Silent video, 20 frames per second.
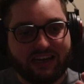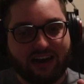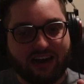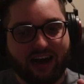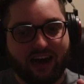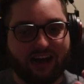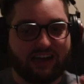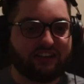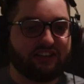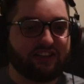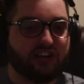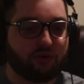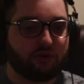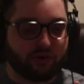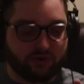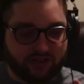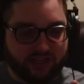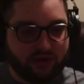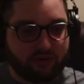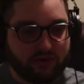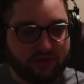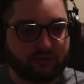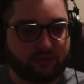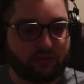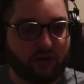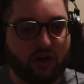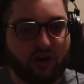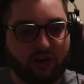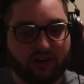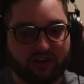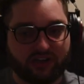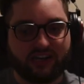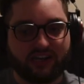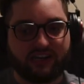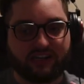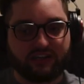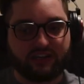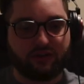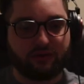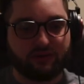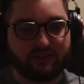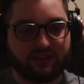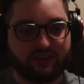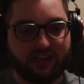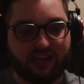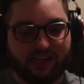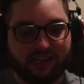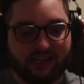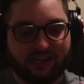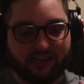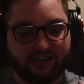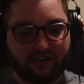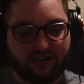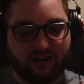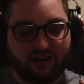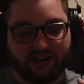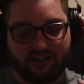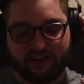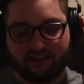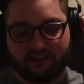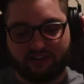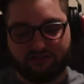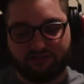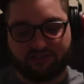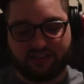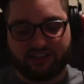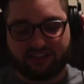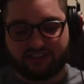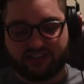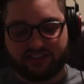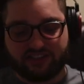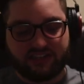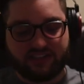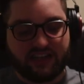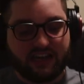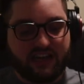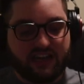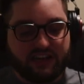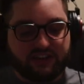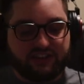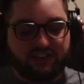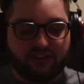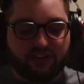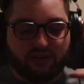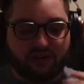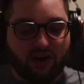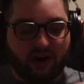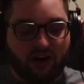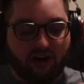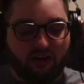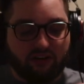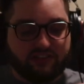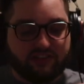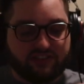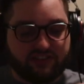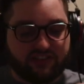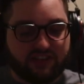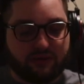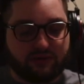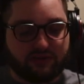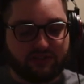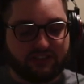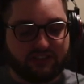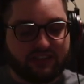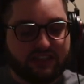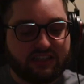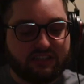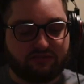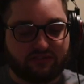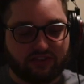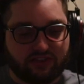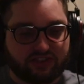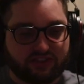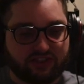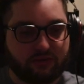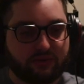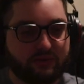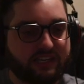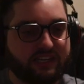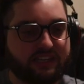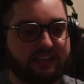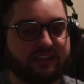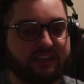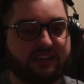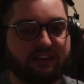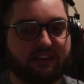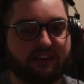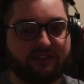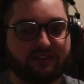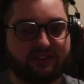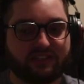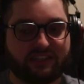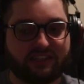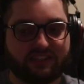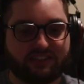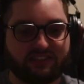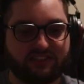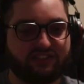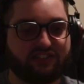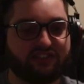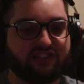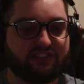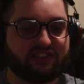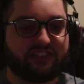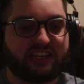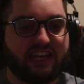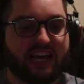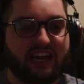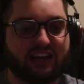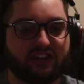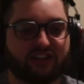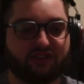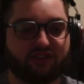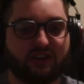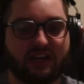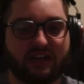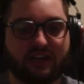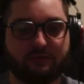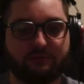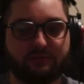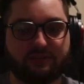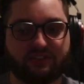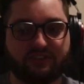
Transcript: I know where they went wrong, and I know I know how they could have fixed it. So obviously, I was a little adverse going in here. I was like, "This is just a cash grab.